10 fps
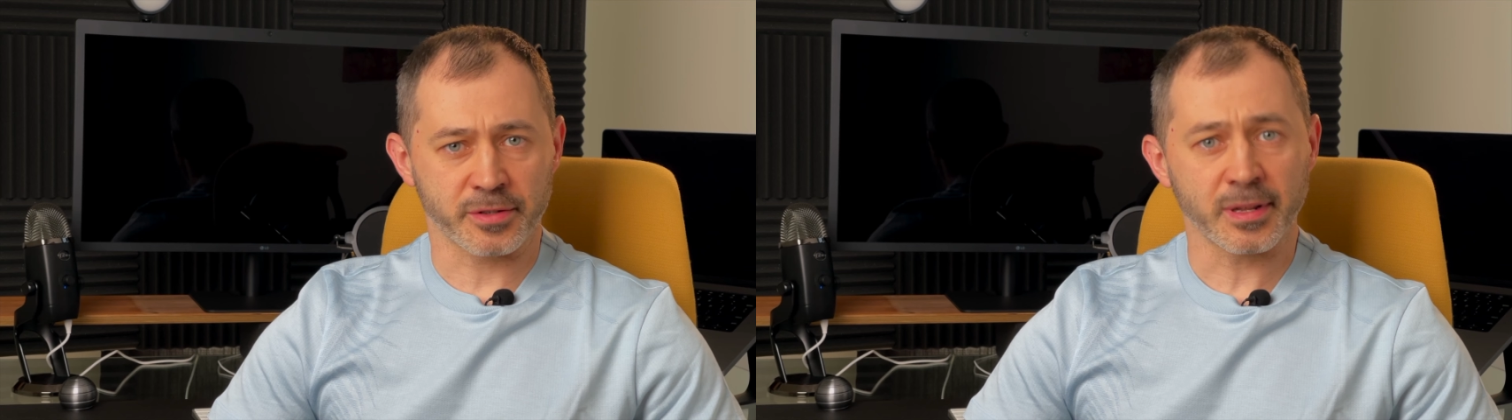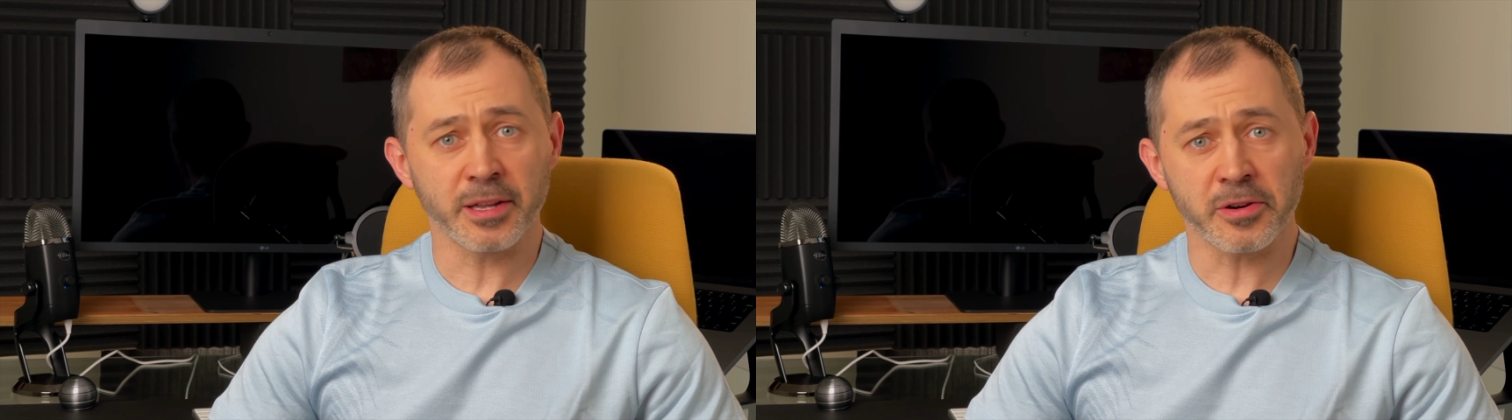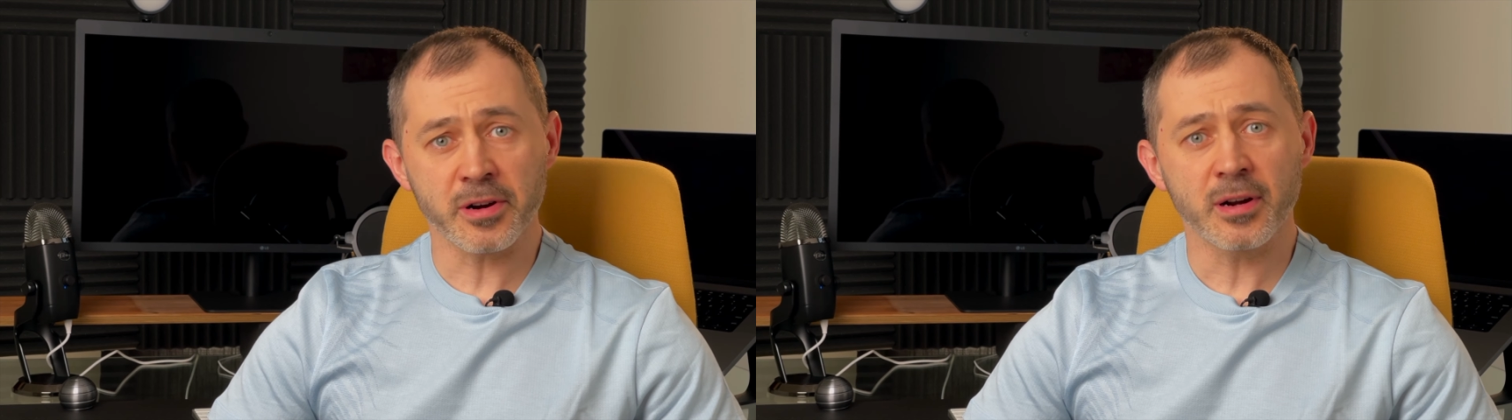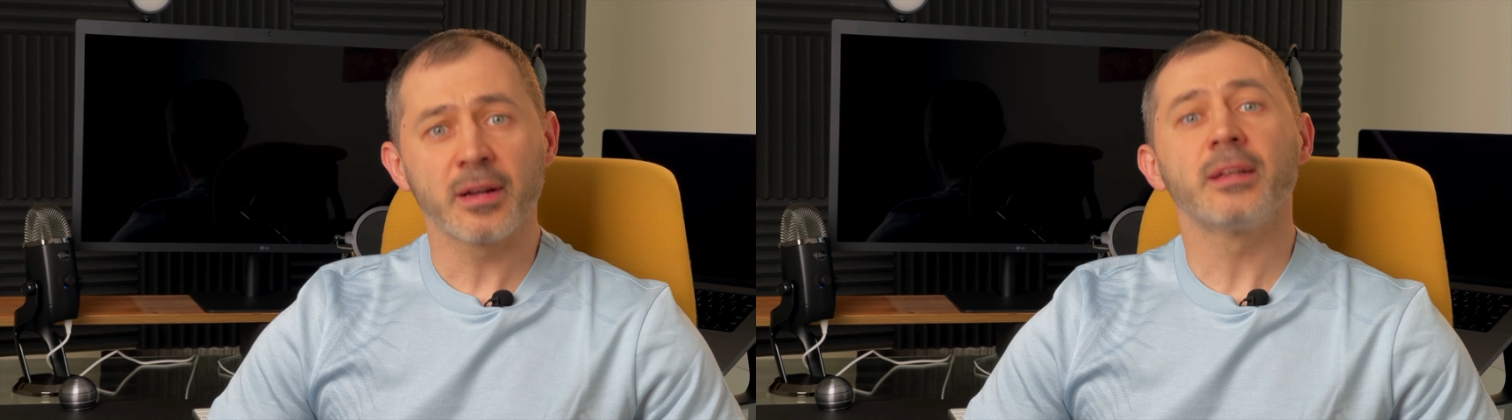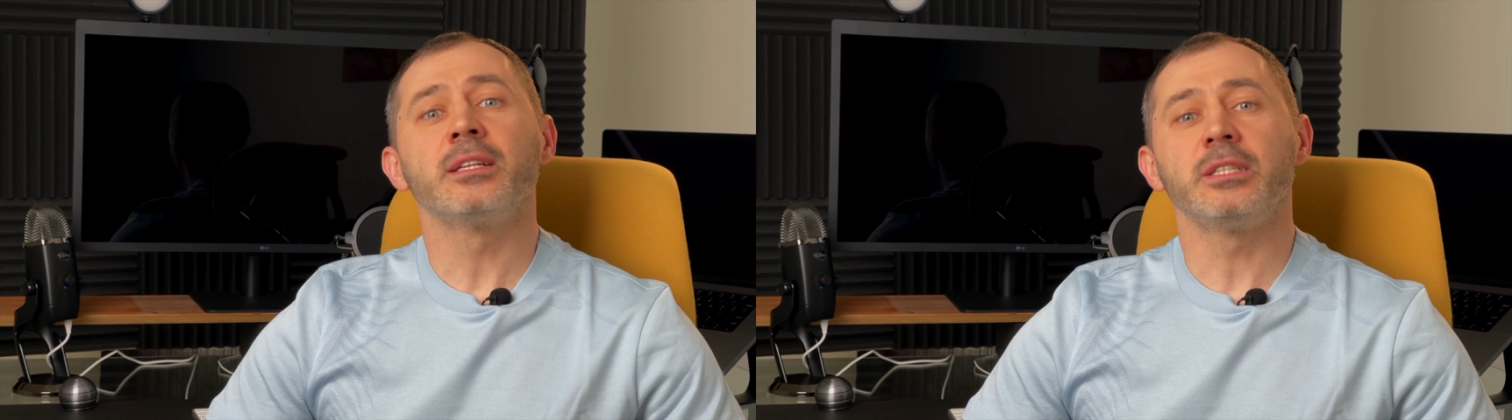later,
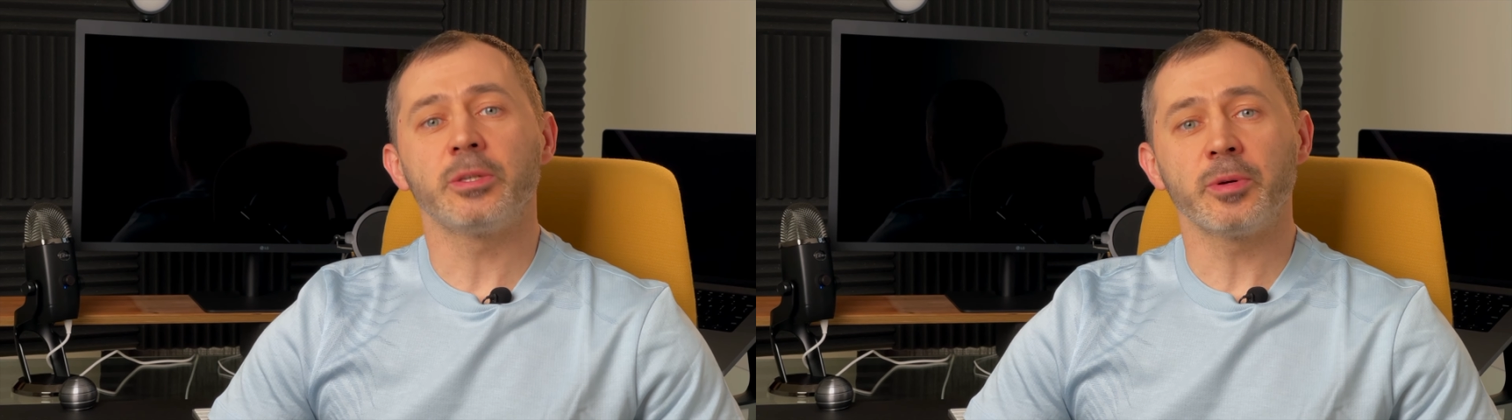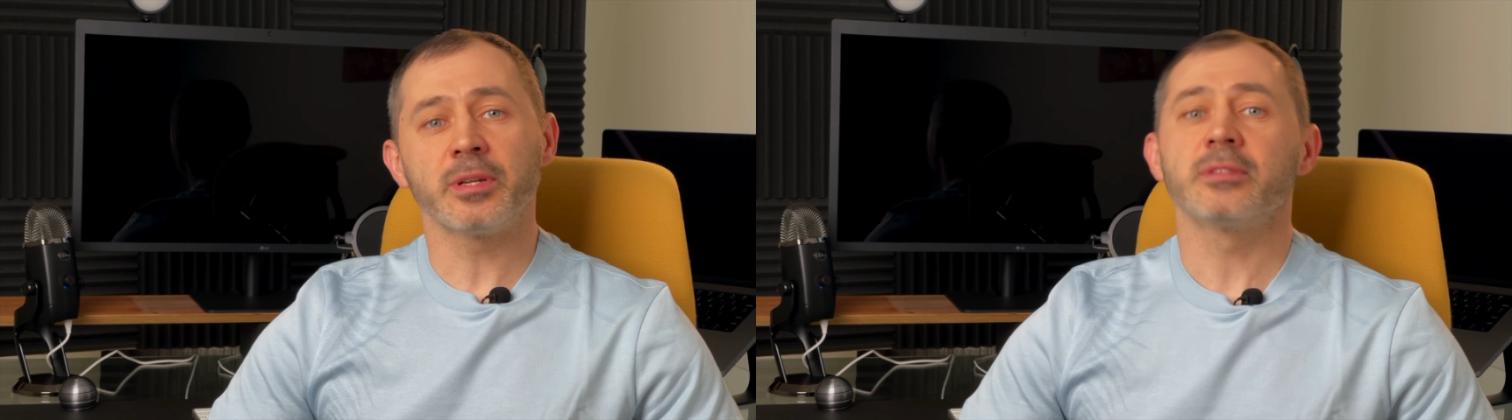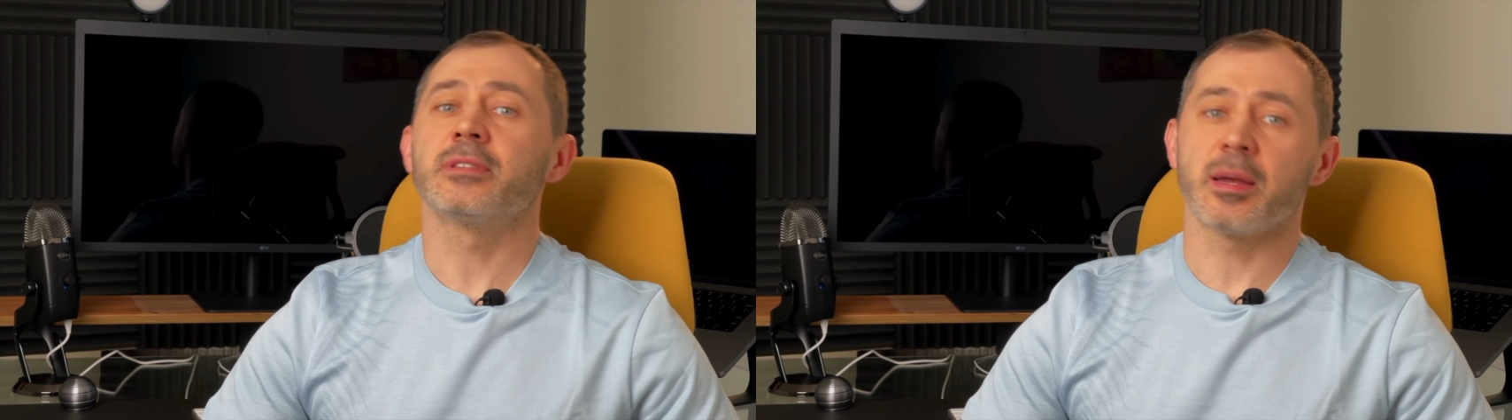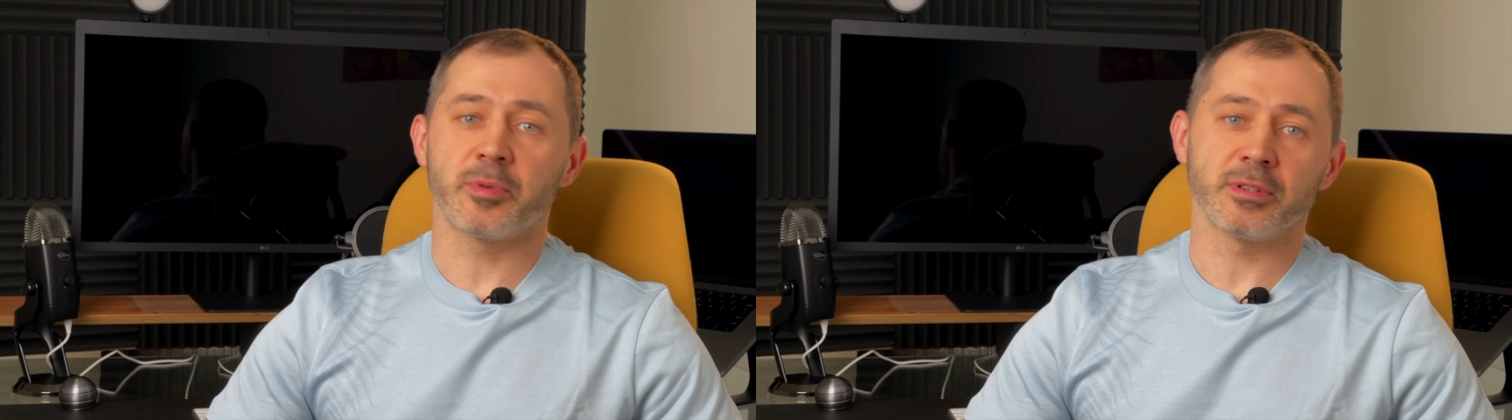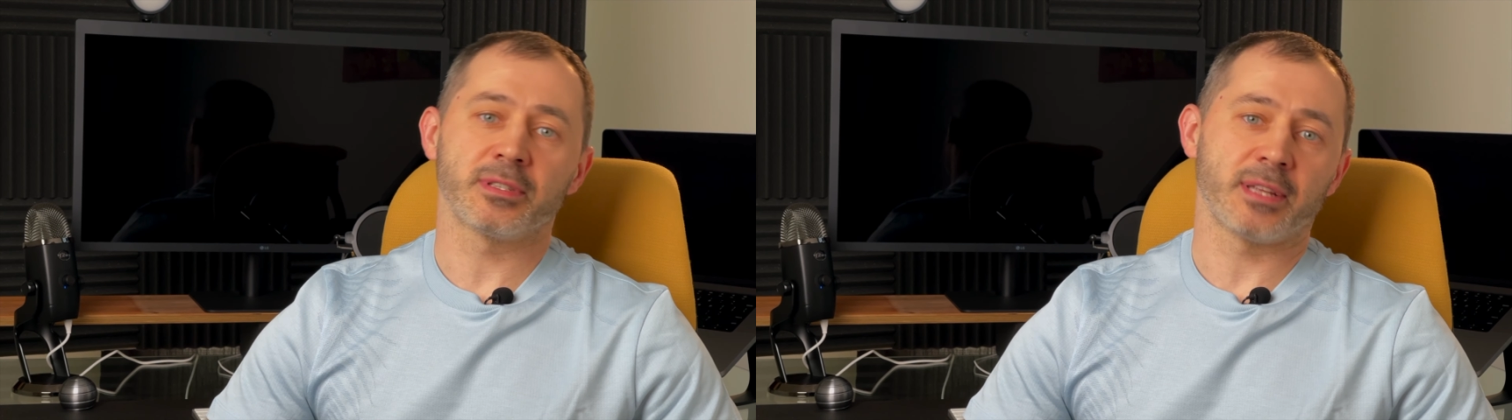do it in
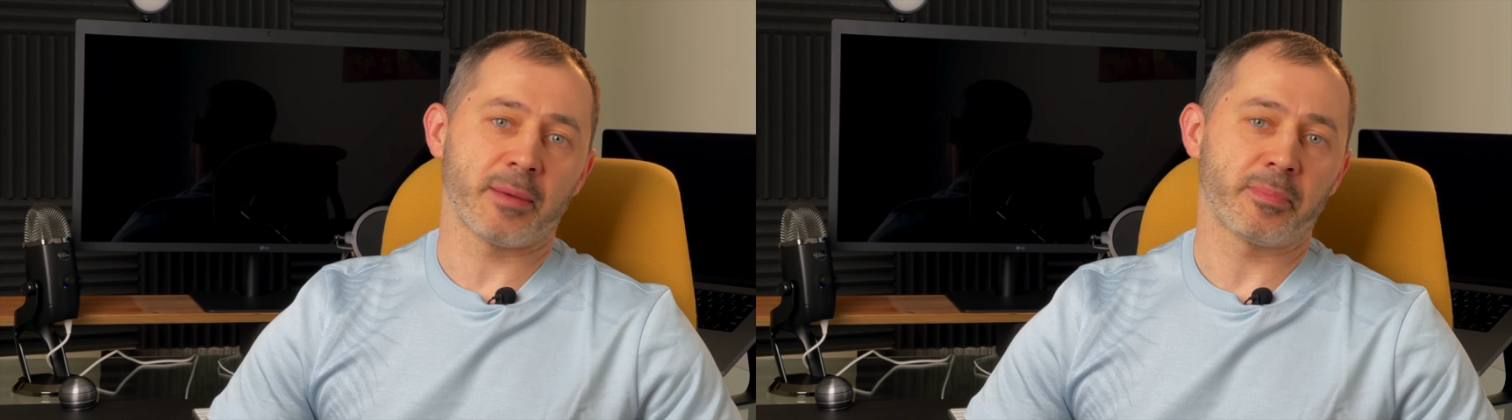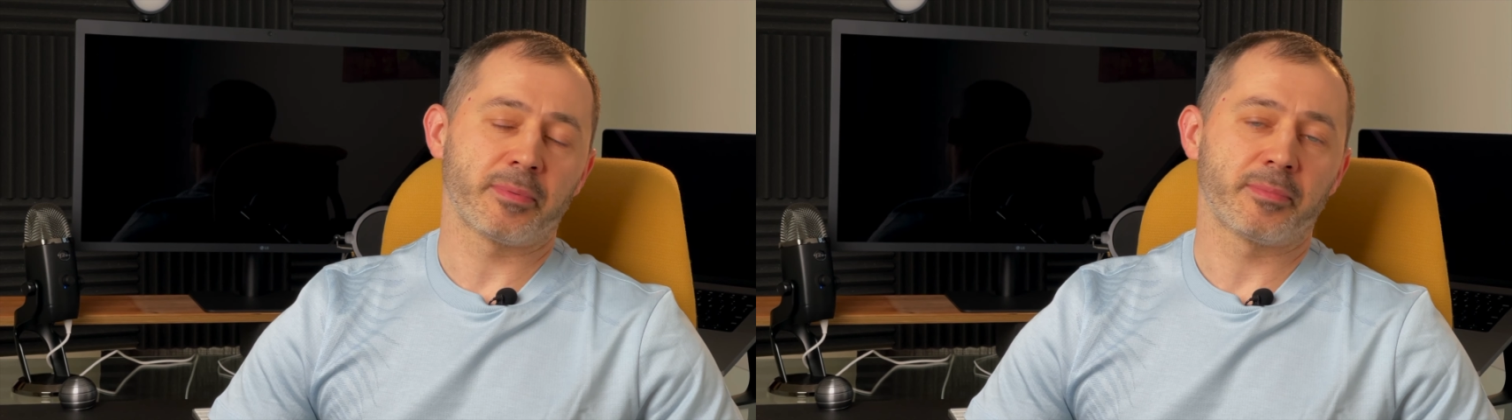separate step.